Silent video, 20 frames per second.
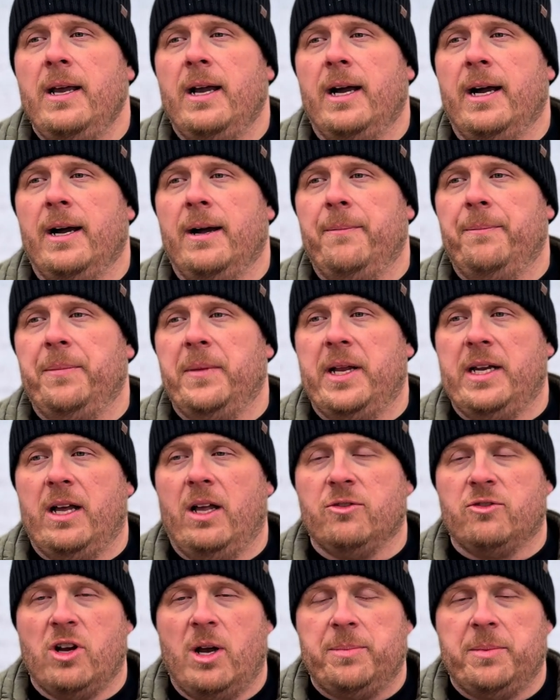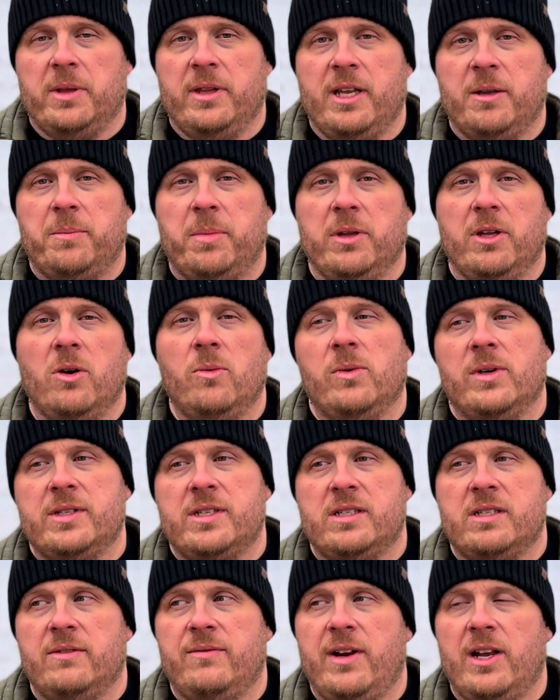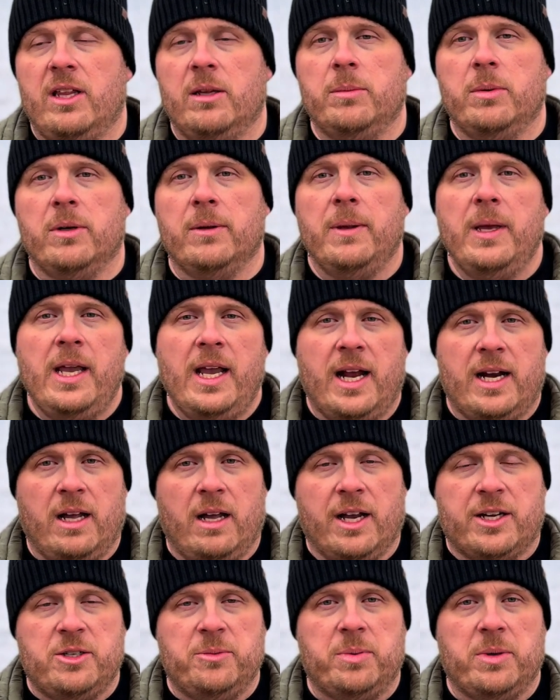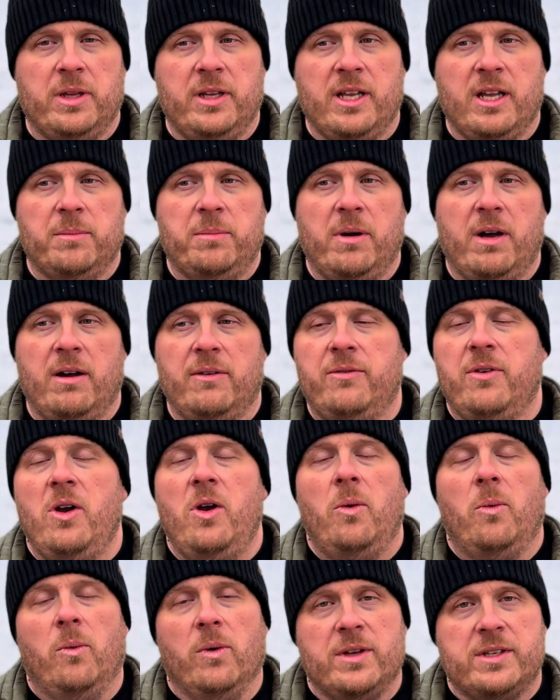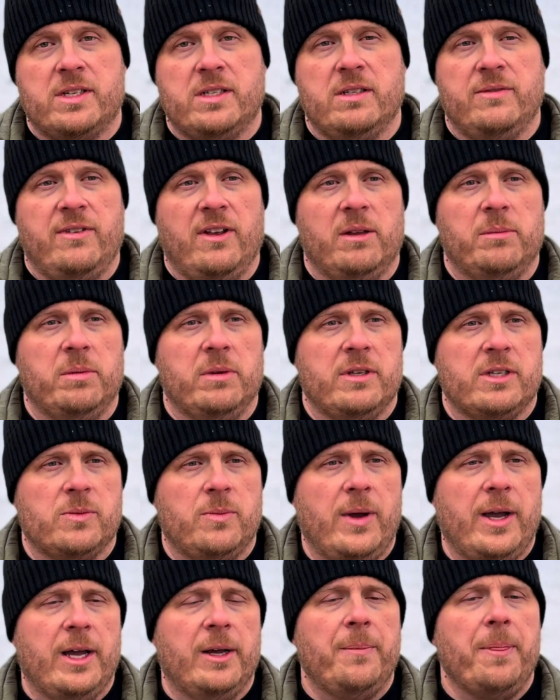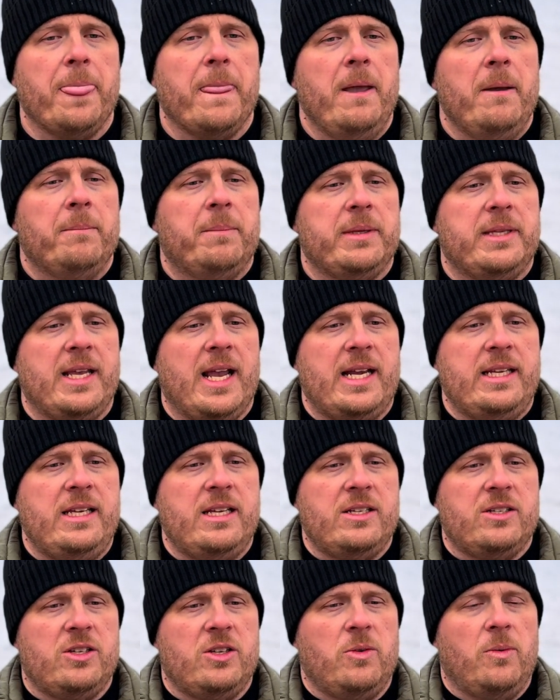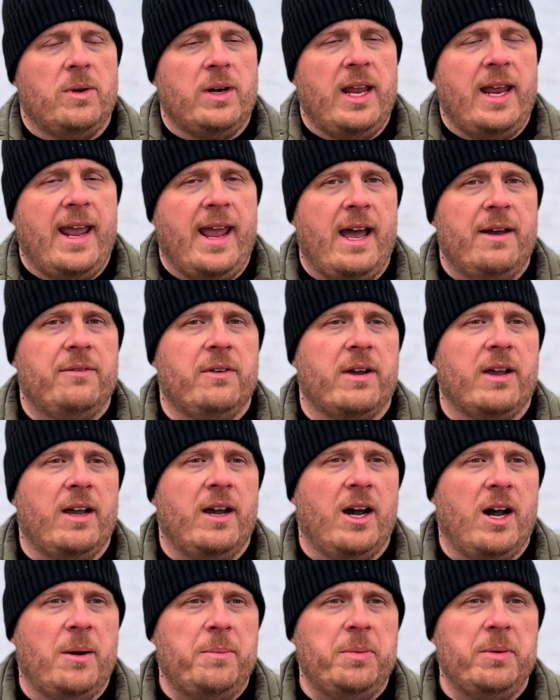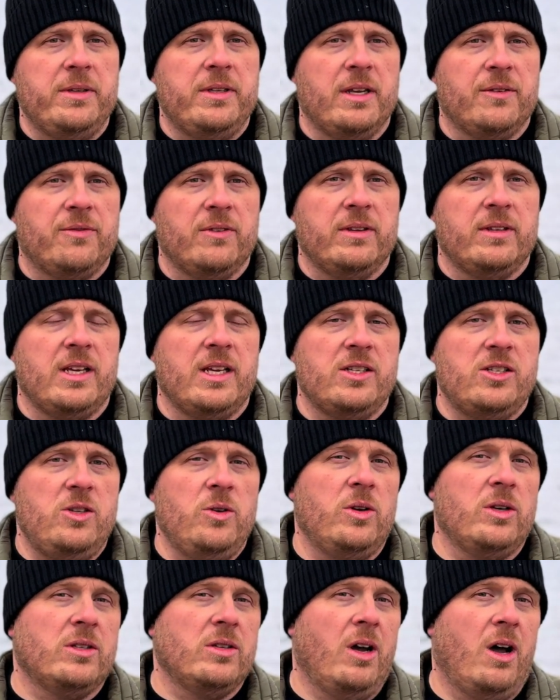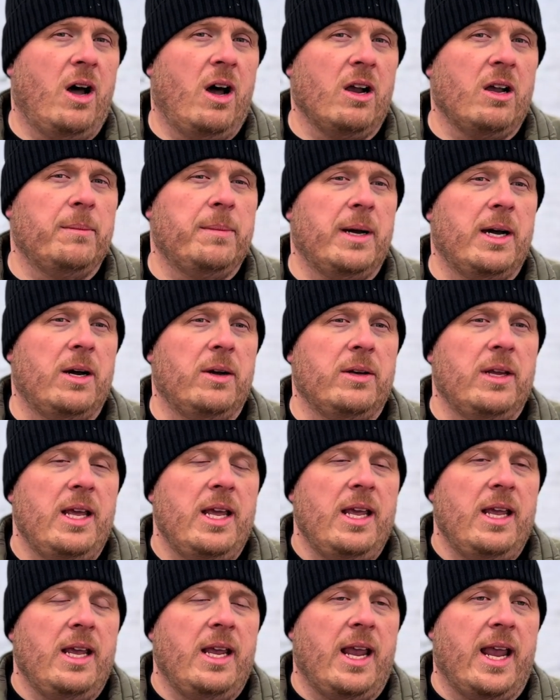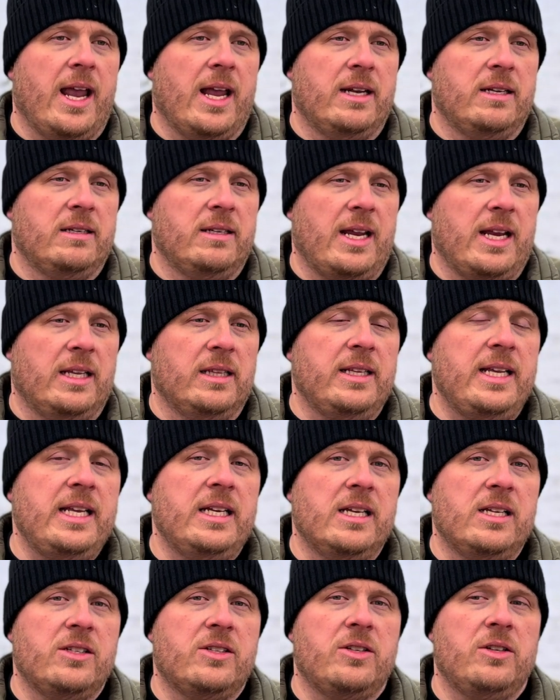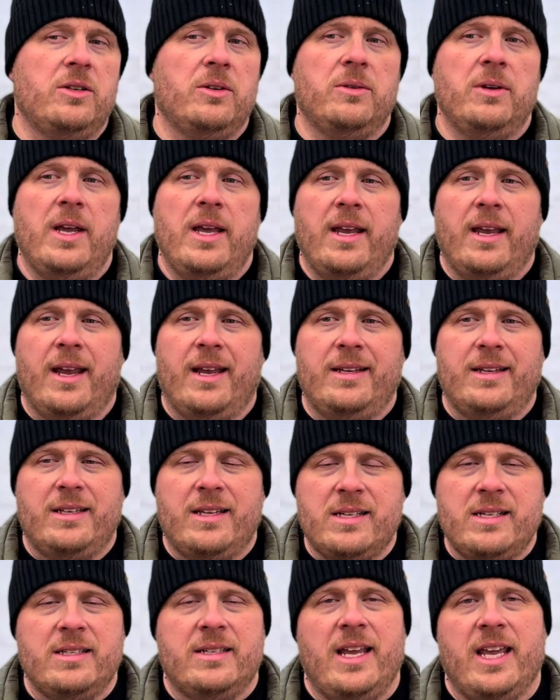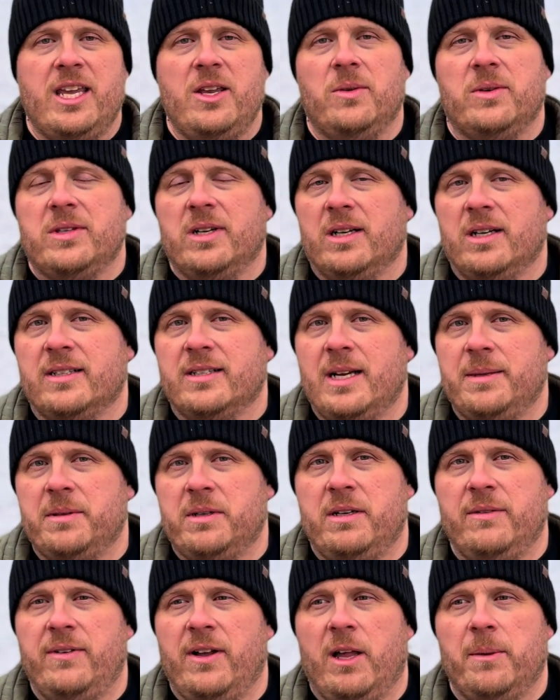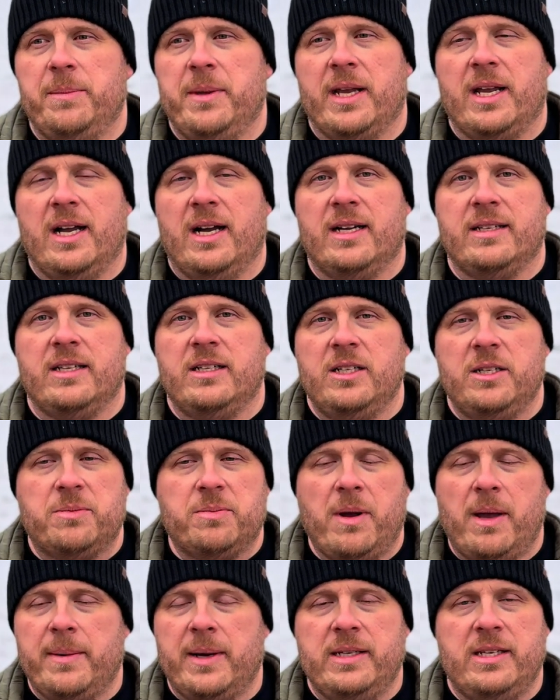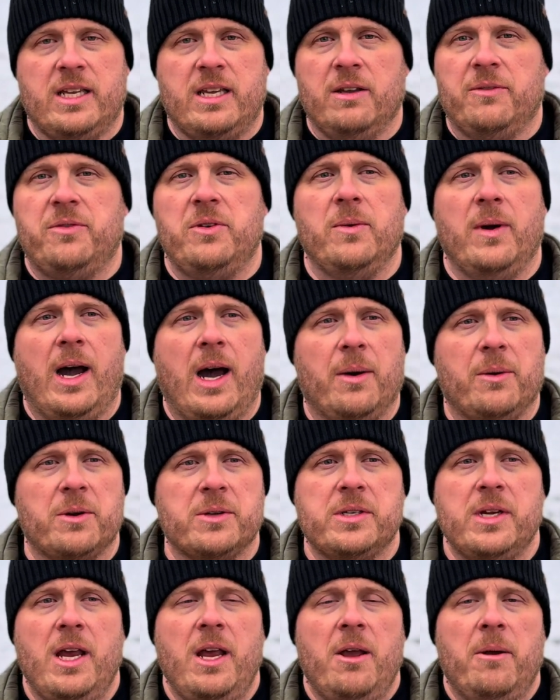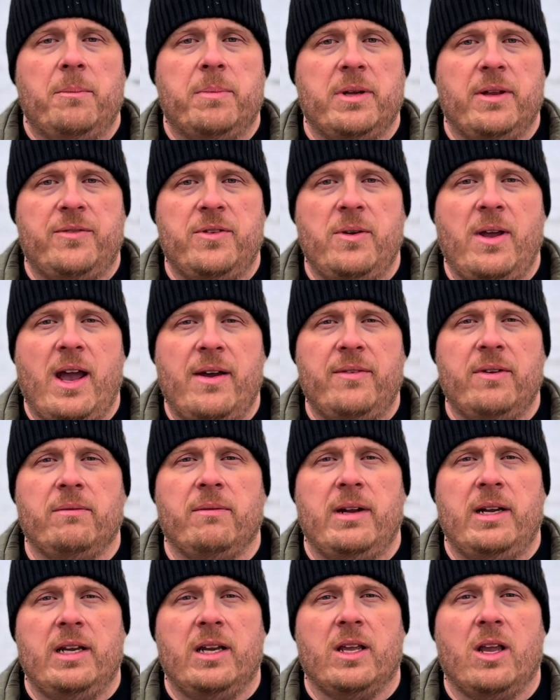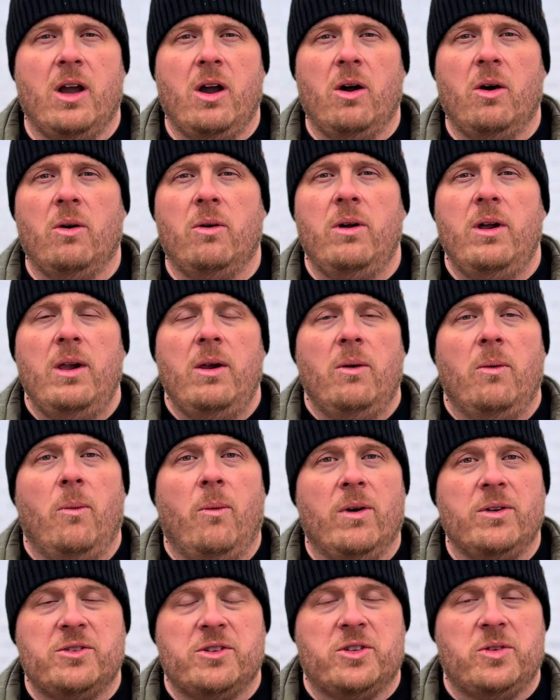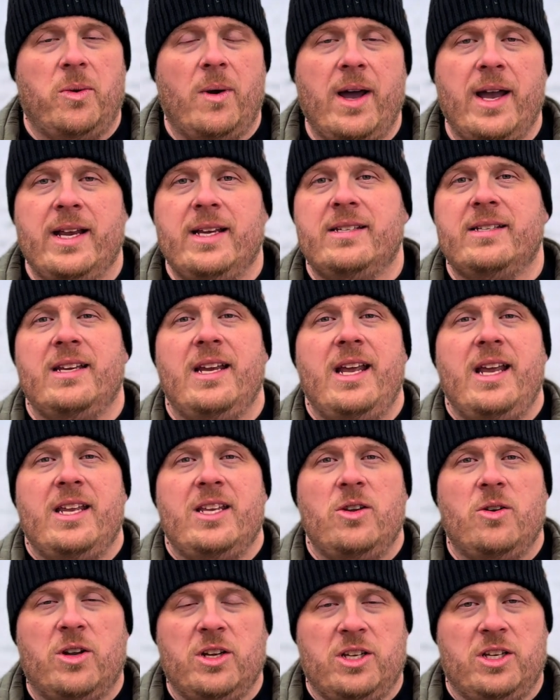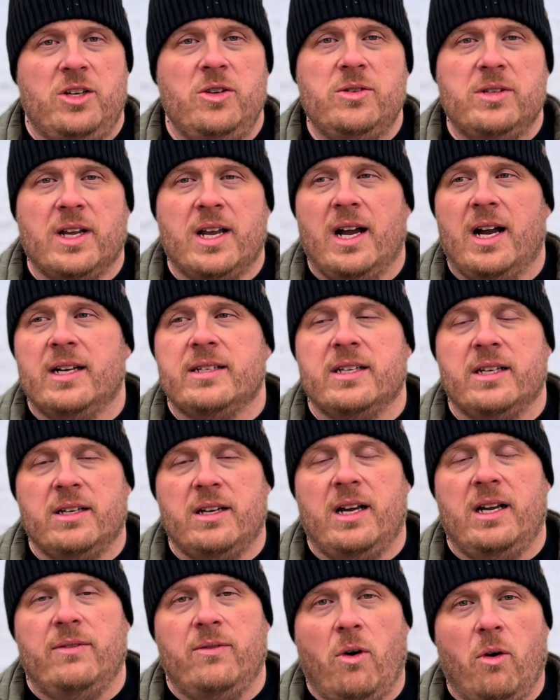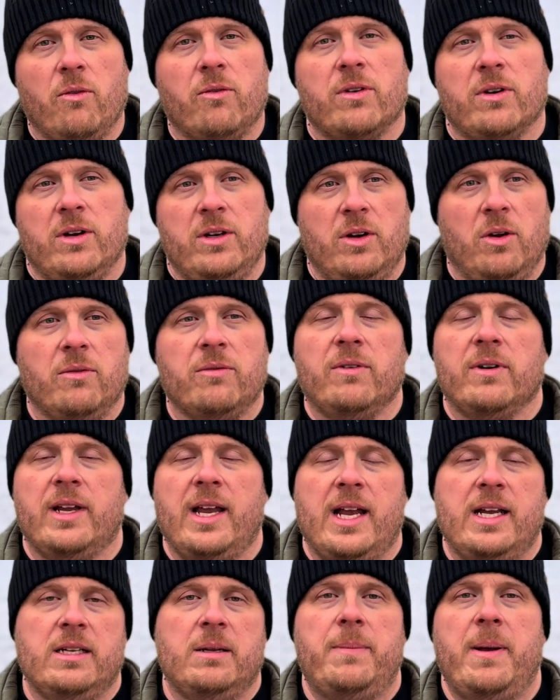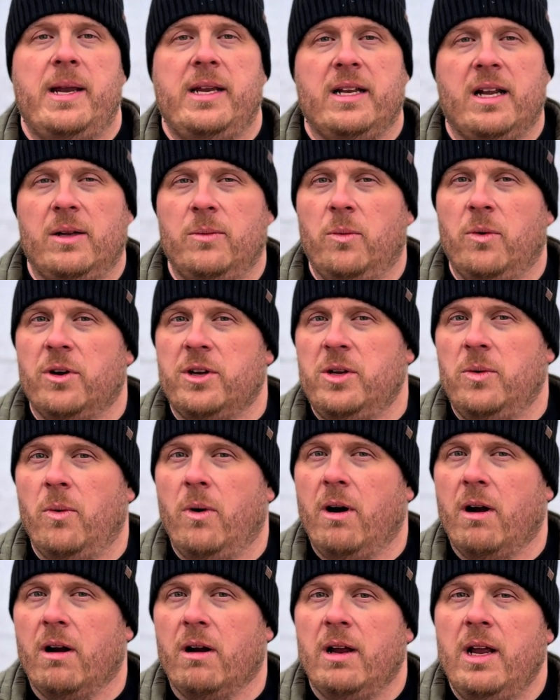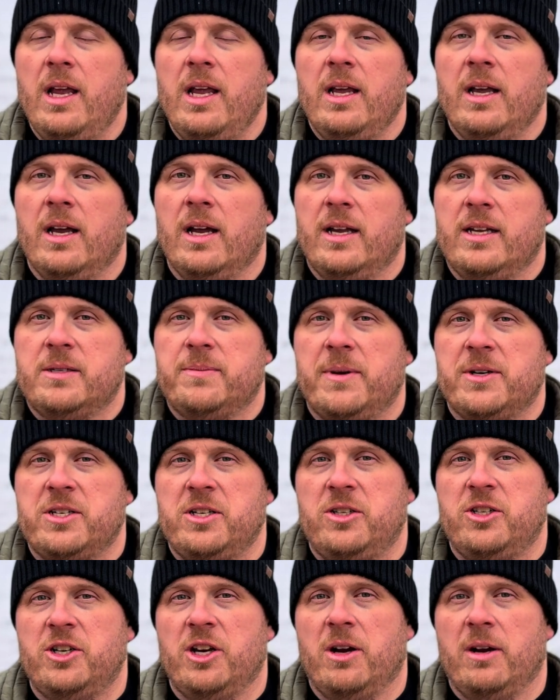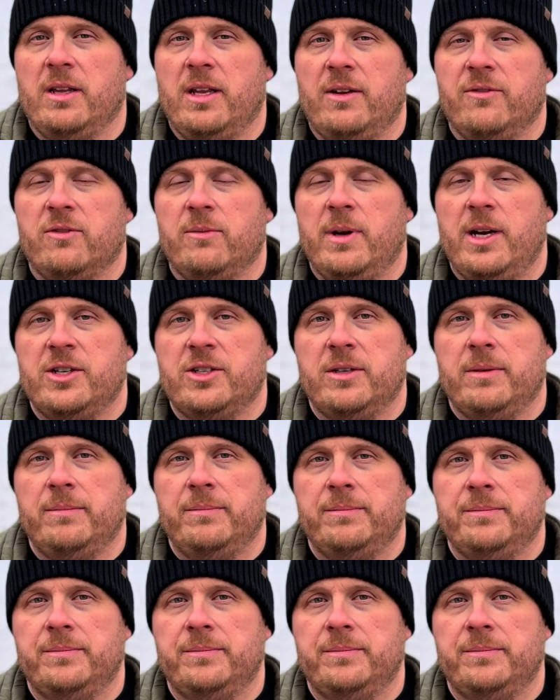And I'll drop the link below once it's available. And I'll actually put a link above once it's available as well. But the idea is that you want to have a couple different things you can talk about and lean into, and it doesn't take you a ton of time to develop that content. It's probably gonna take you a few hours, but if you have it ready to go once or twice, you can use the content kind of over and over again, depending on where you are, especially sharing the information.